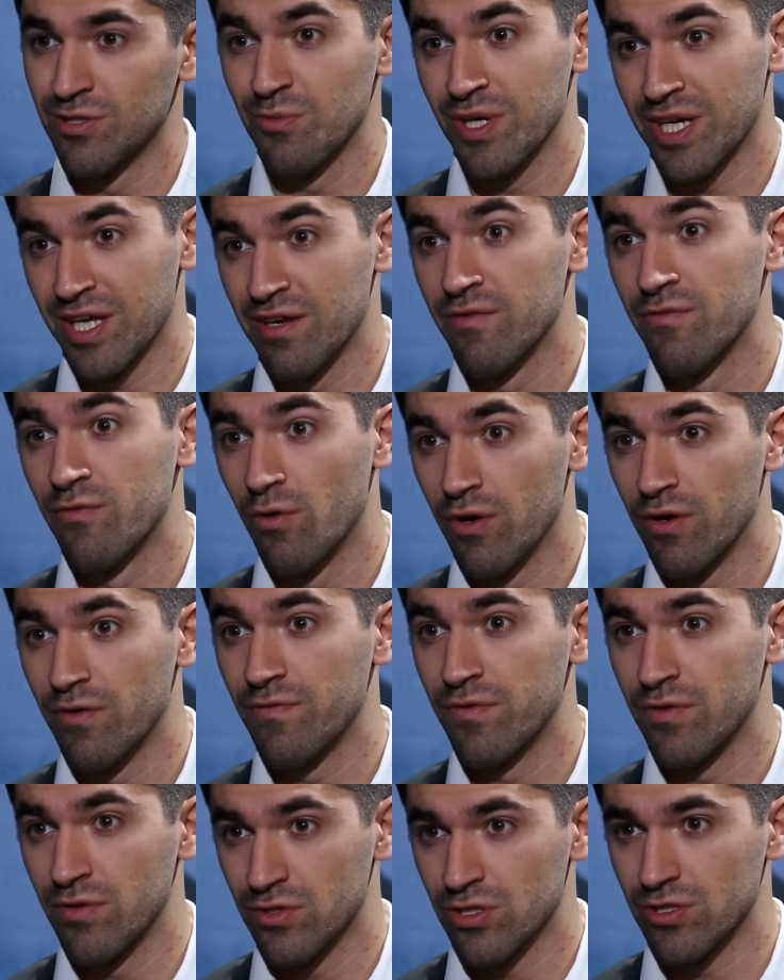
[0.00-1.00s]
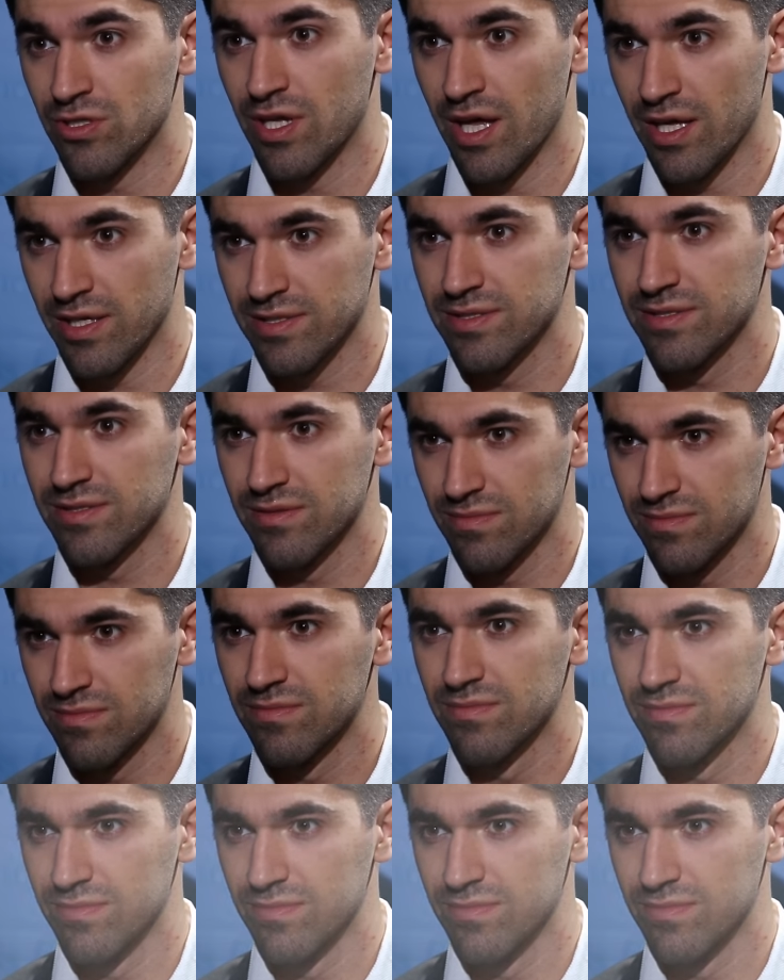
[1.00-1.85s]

so we can avoid future deaths.